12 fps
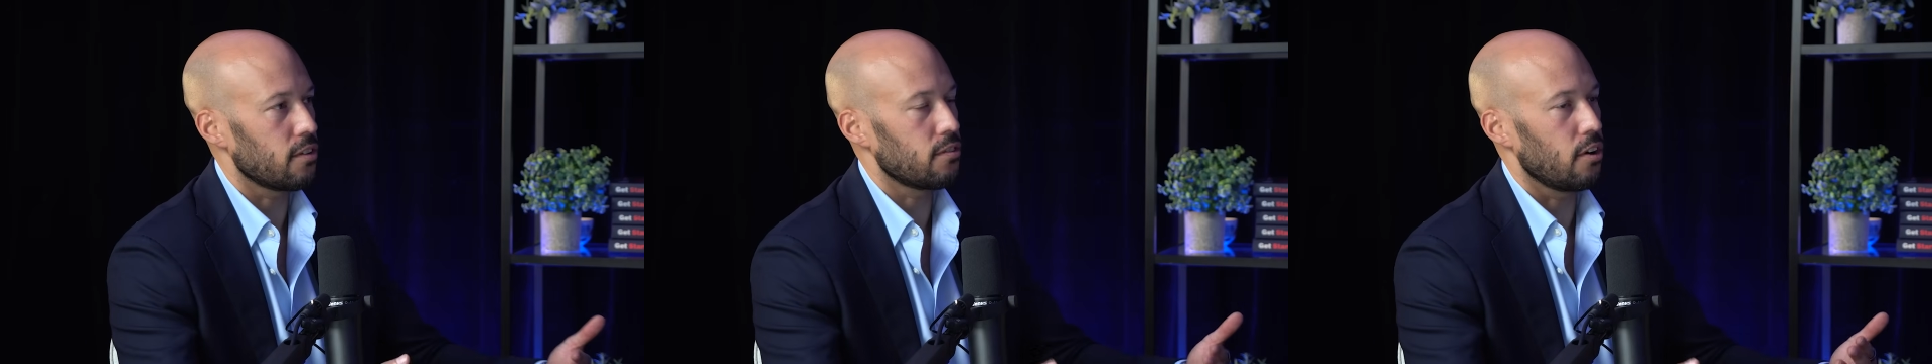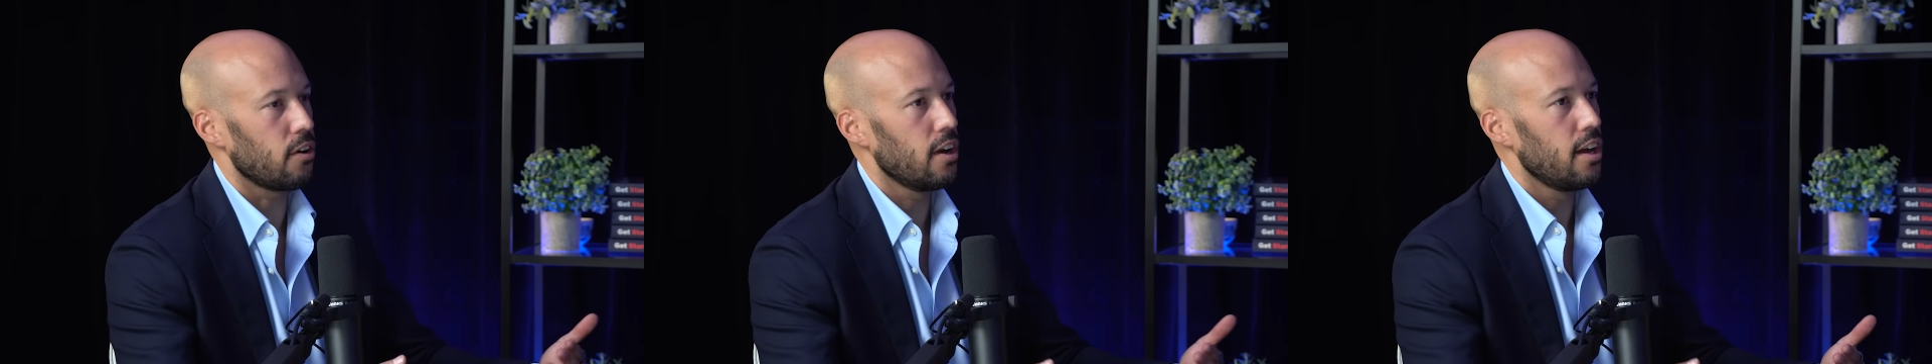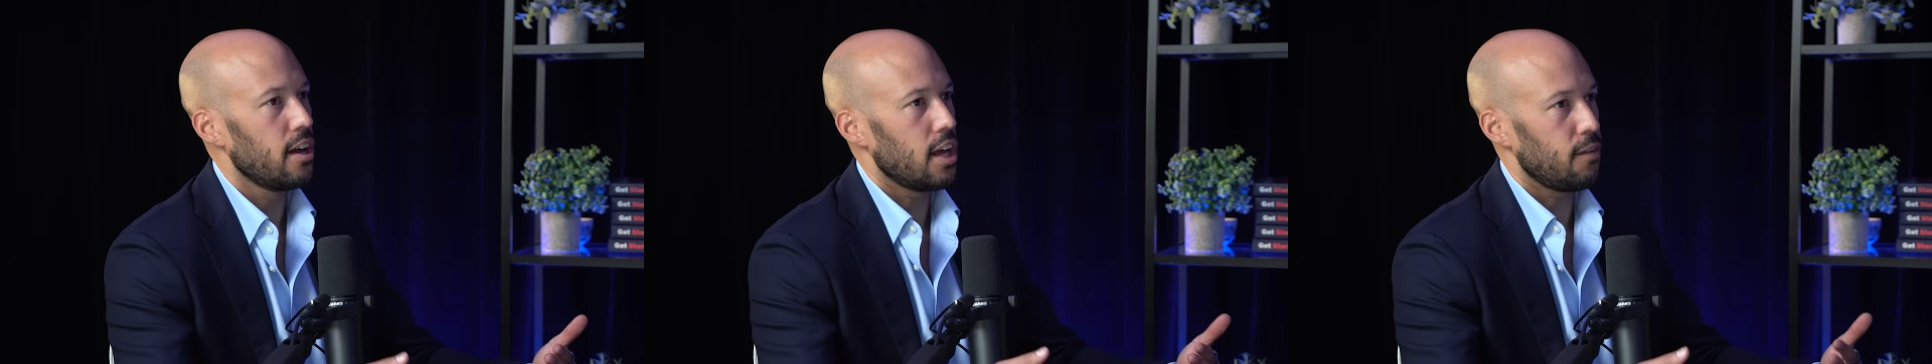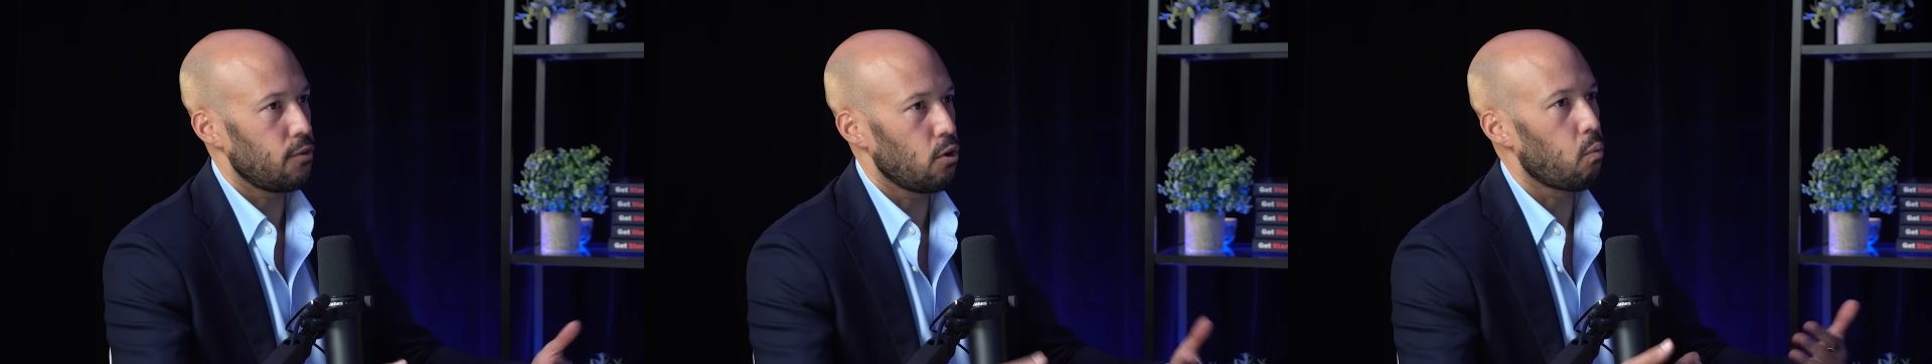So
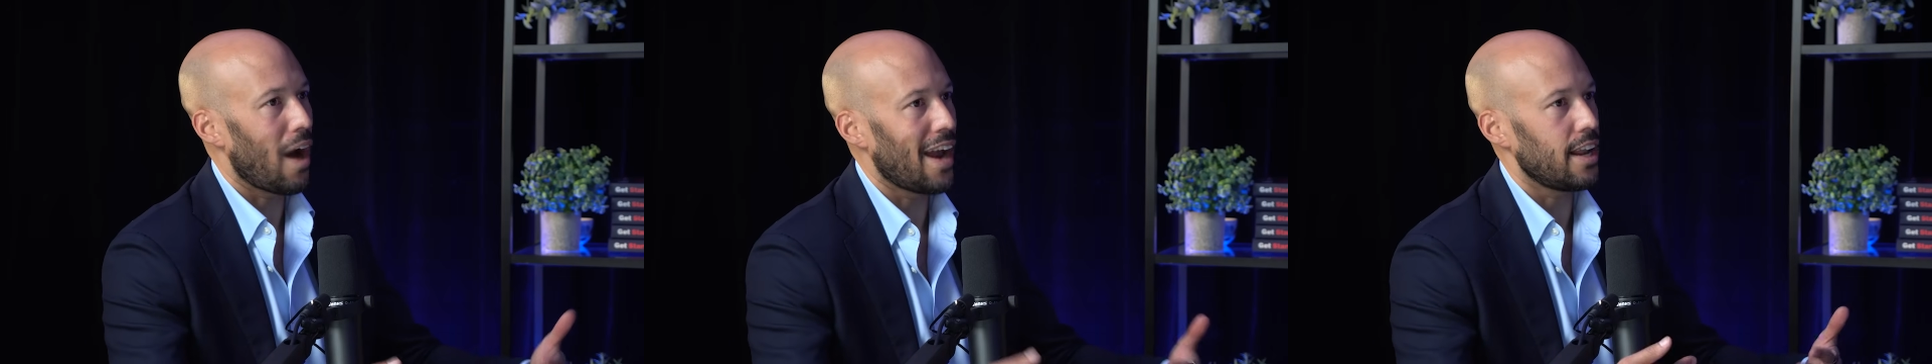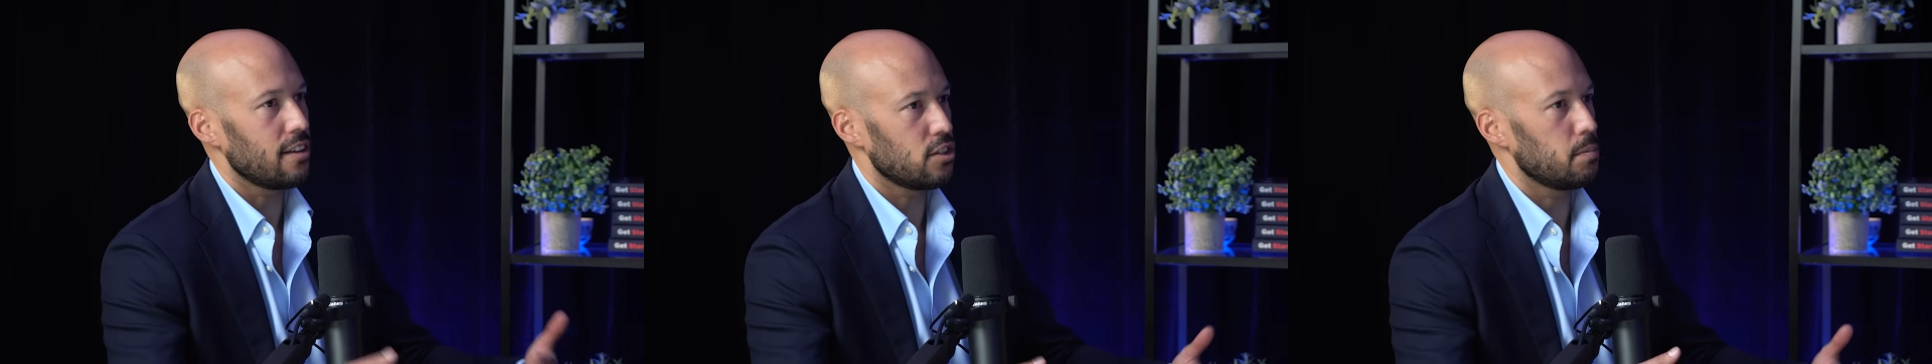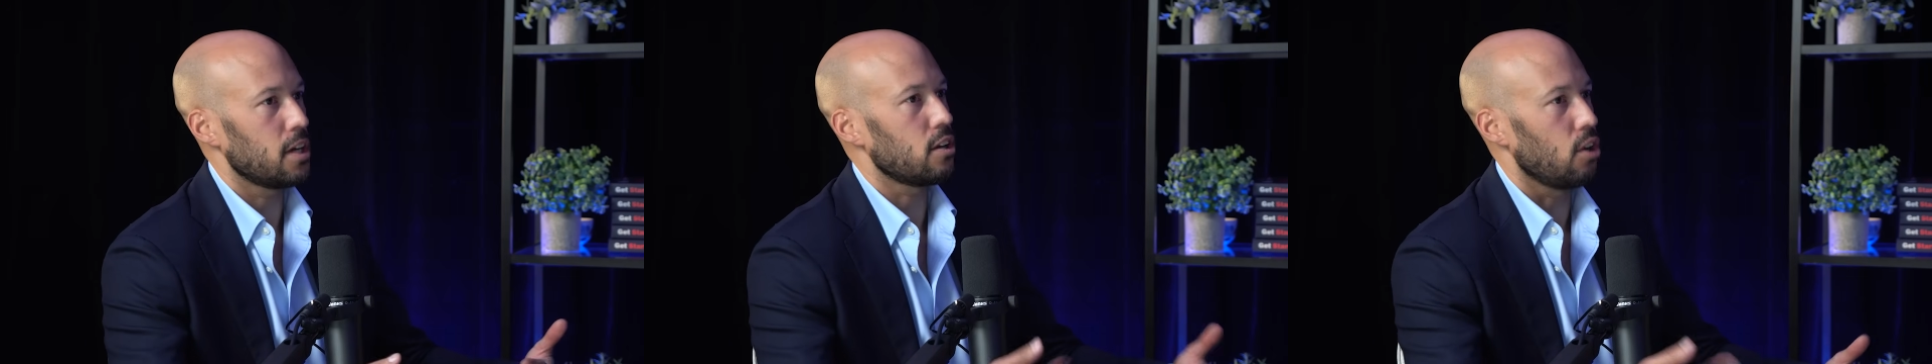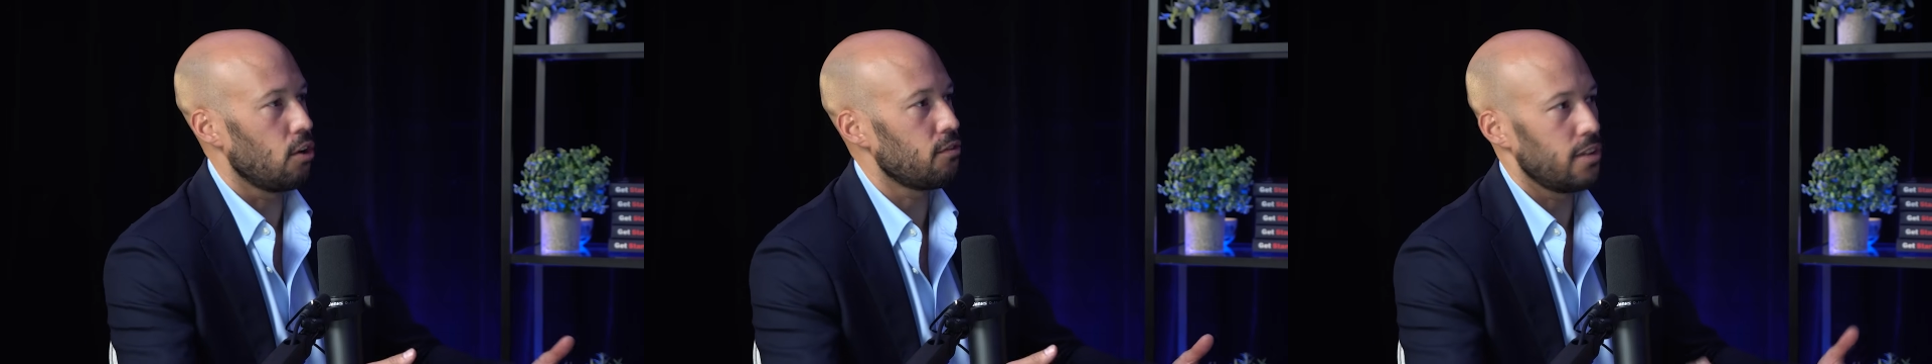if you're waiting to be
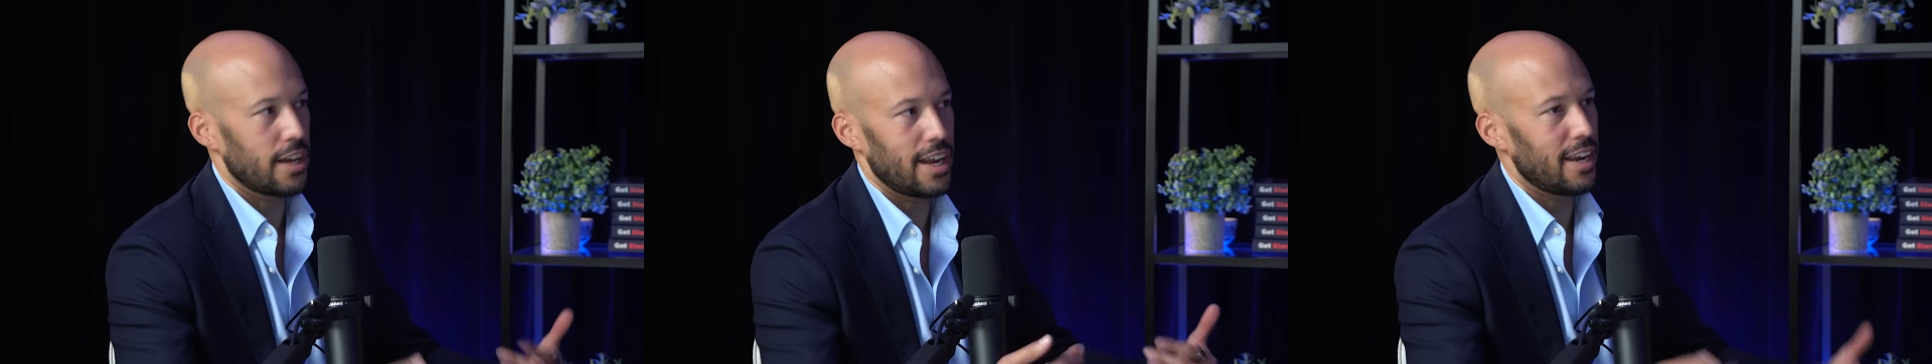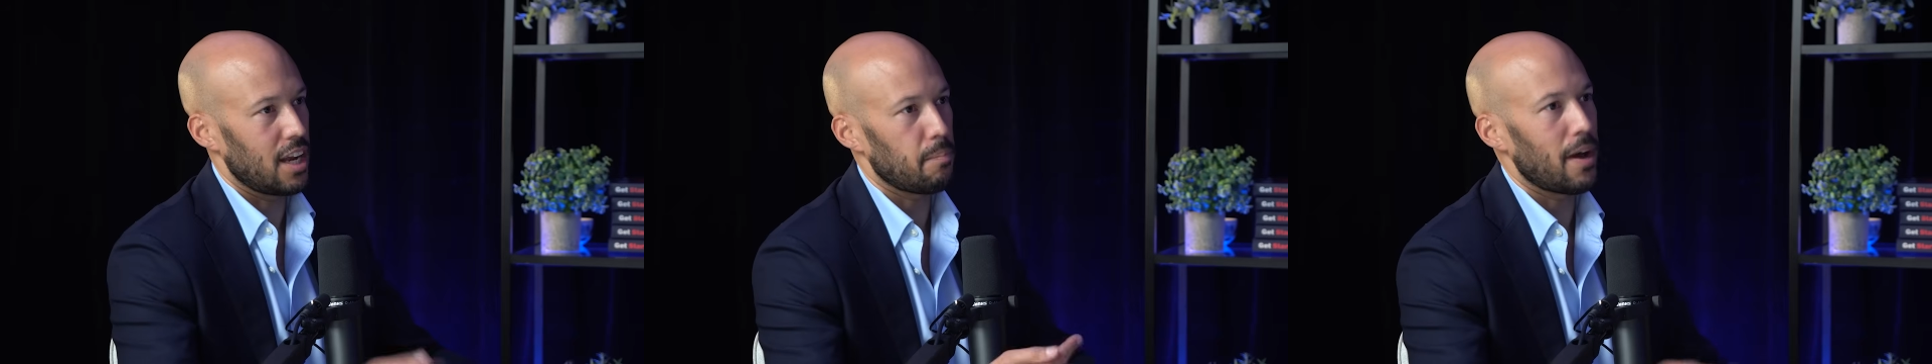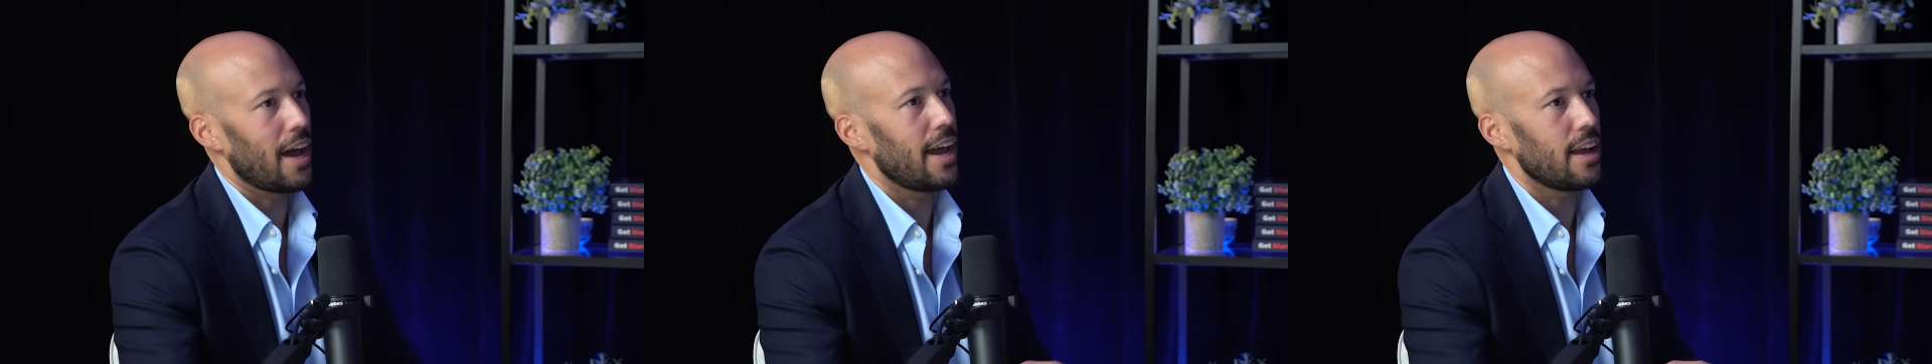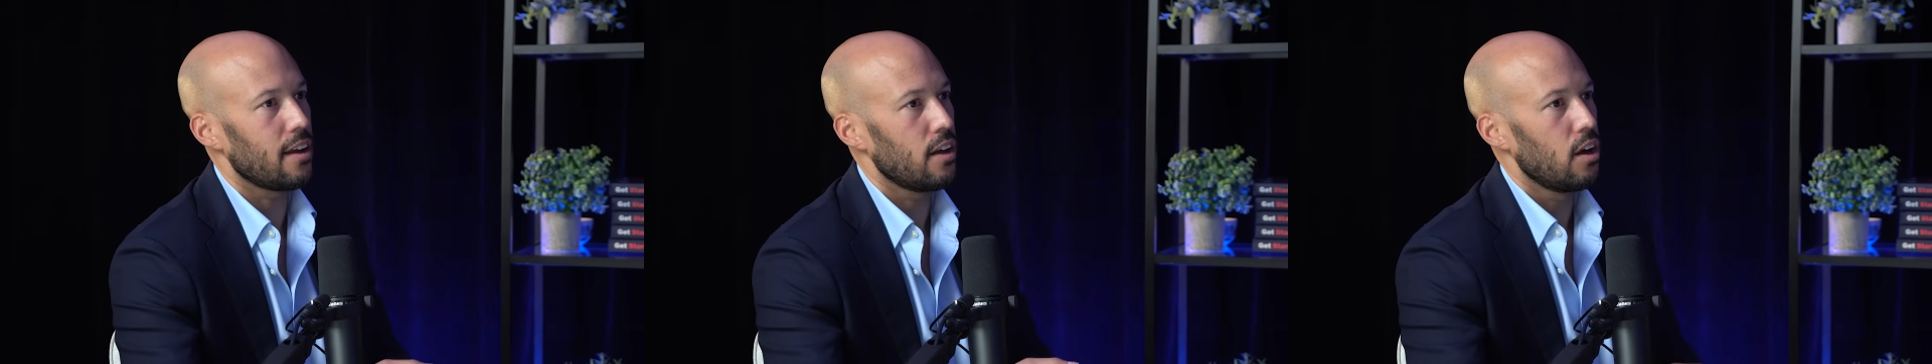closer, you're going to end up
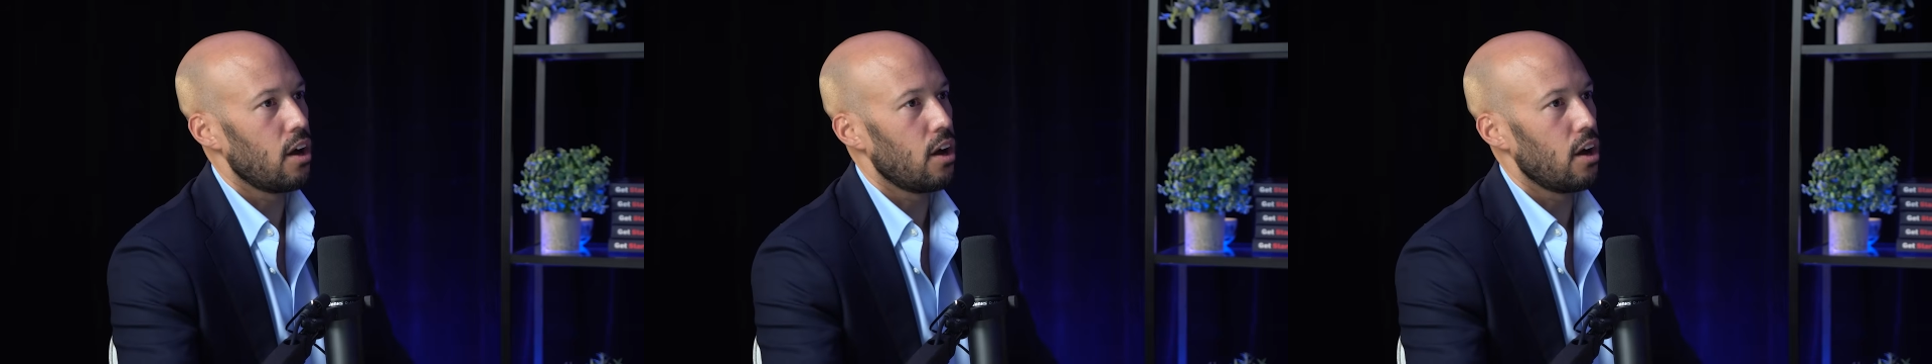paying